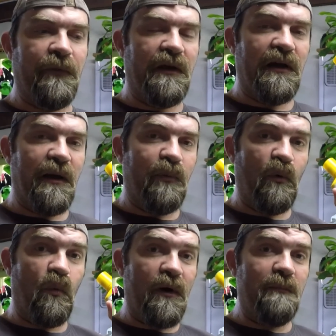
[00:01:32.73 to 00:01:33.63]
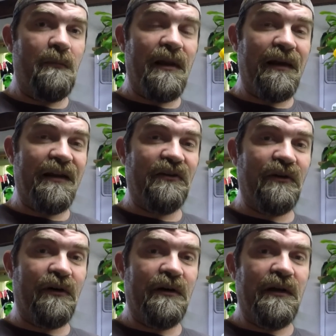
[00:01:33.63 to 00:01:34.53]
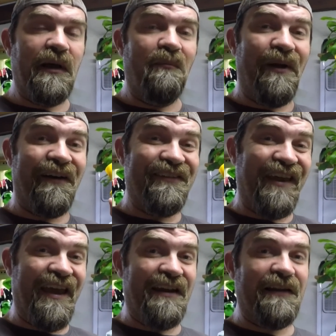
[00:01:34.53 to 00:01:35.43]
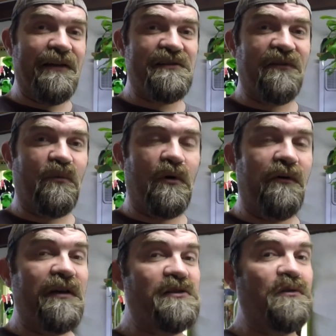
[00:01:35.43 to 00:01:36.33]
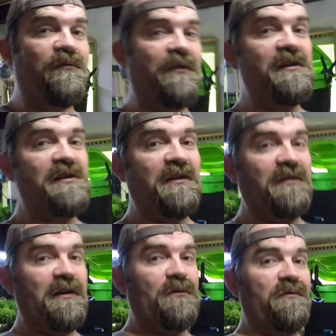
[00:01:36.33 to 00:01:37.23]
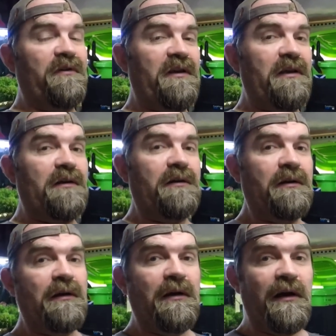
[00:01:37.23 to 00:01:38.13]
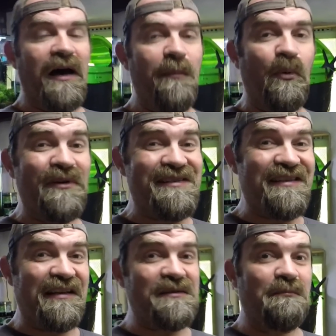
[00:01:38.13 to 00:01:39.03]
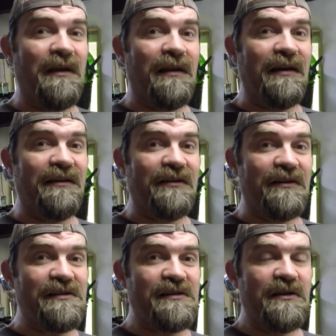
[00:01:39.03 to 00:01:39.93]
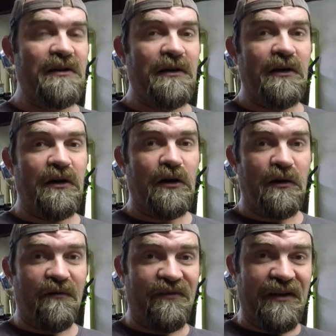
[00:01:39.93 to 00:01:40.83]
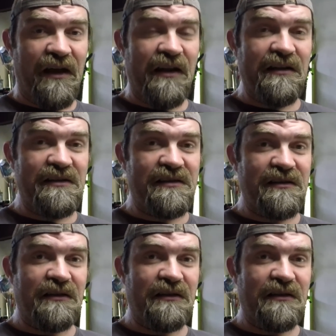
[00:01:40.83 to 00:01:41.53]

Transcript: I put 1 milliliter per 10 litres of water, right? So for this container over here, I put 6 milliliters of tannins